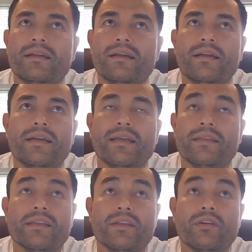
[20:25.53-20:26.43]
I
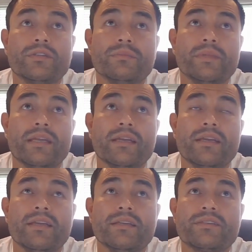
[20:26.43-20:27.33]
think ultimately
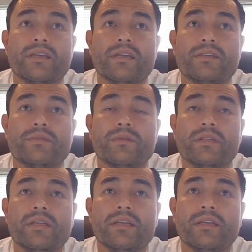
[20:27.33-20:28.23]
is
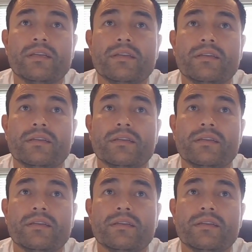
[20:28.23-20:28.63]
really,